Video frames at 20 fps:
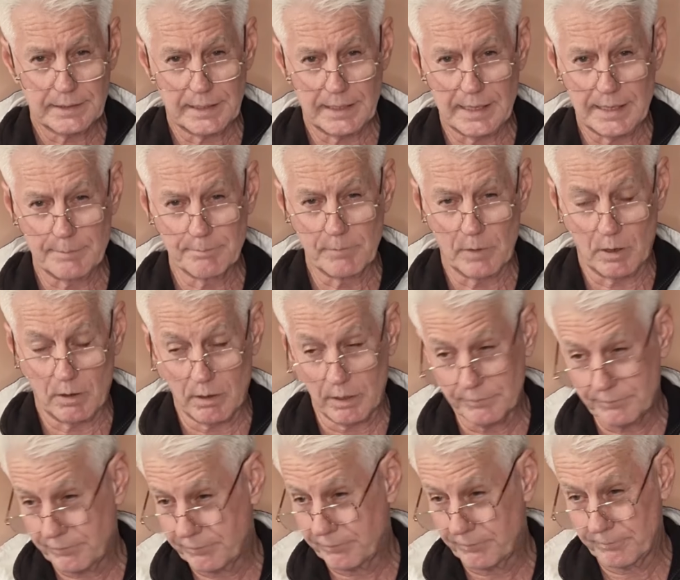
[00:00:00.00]

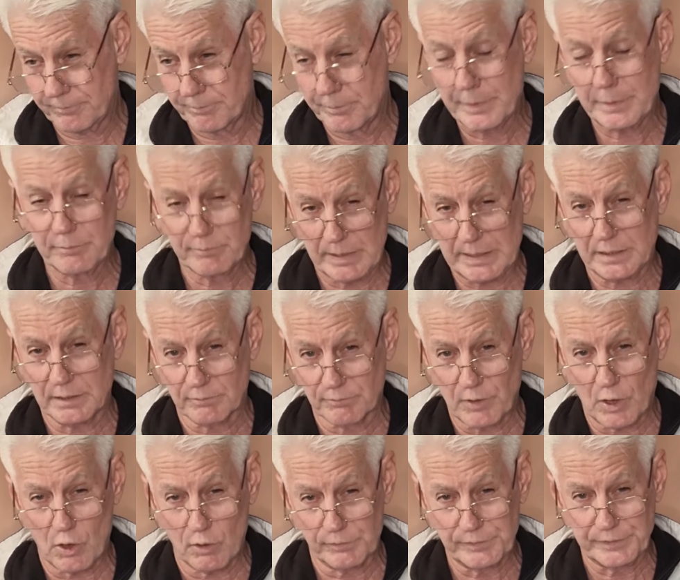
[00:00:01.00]
I've been
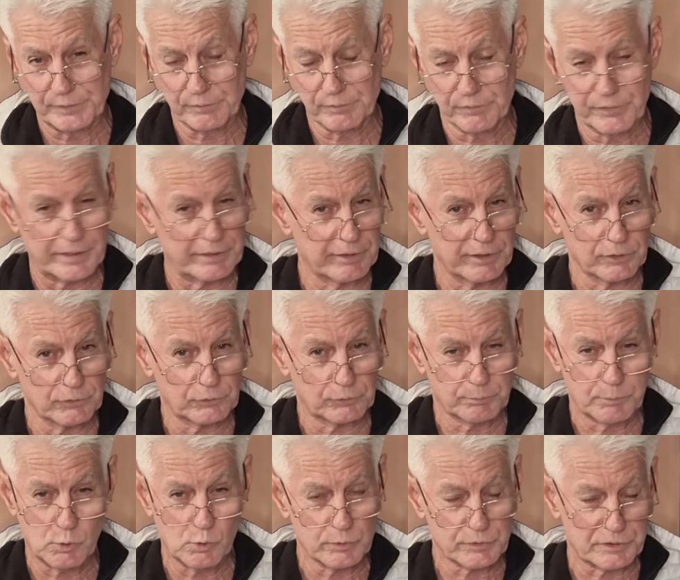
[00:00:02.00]
involved in various
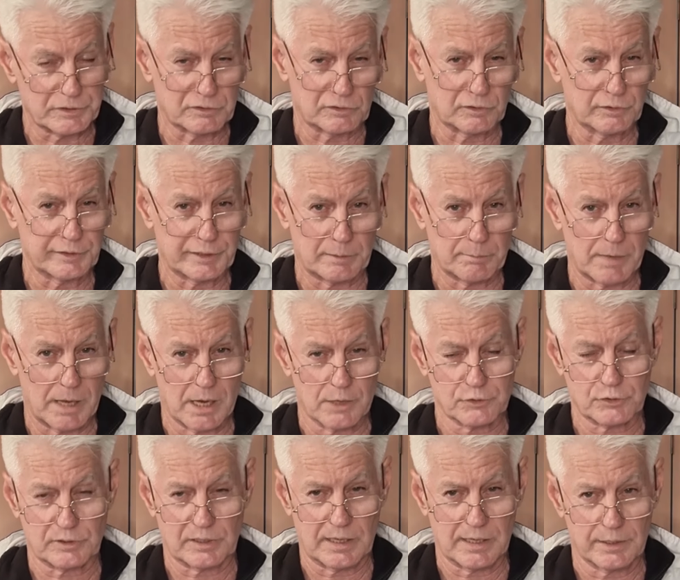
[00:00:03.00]
sports, including
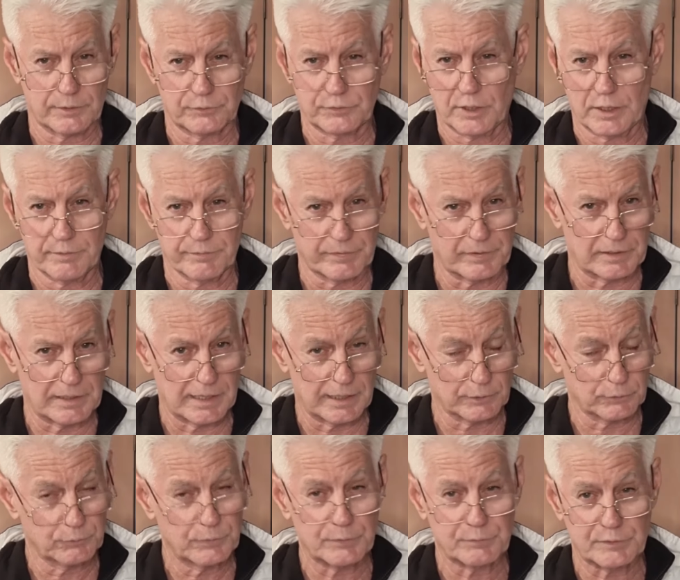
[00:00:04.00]
martial arts over the
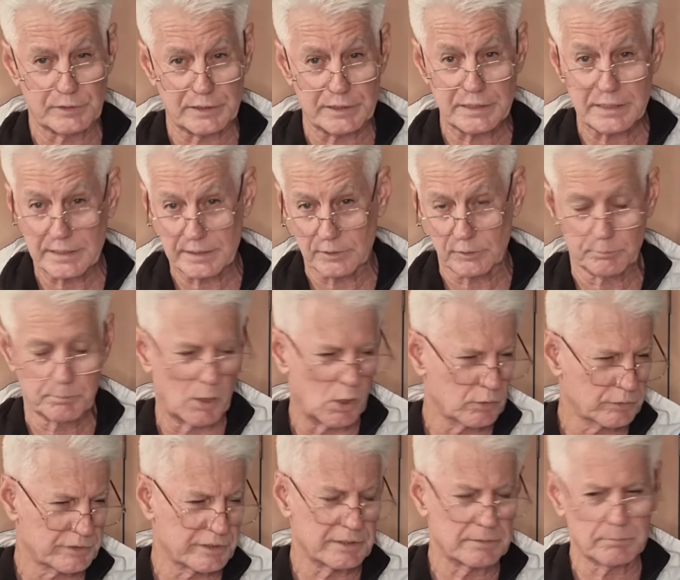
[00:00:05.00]
last 50 years,
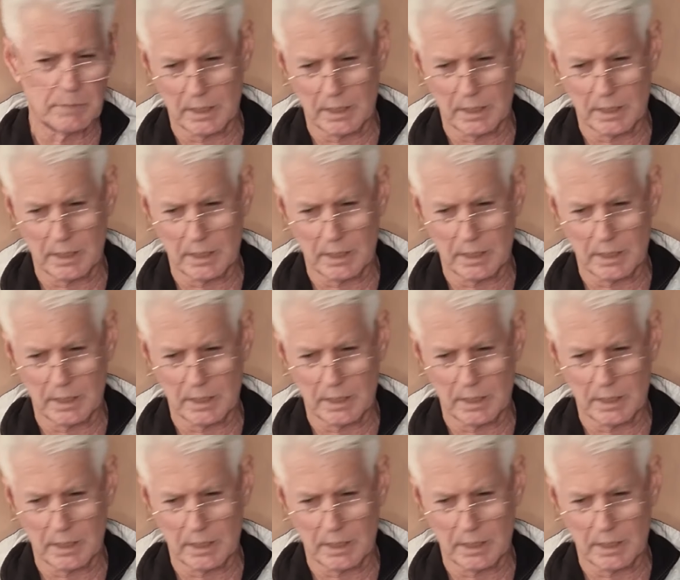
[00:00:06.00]
boxing,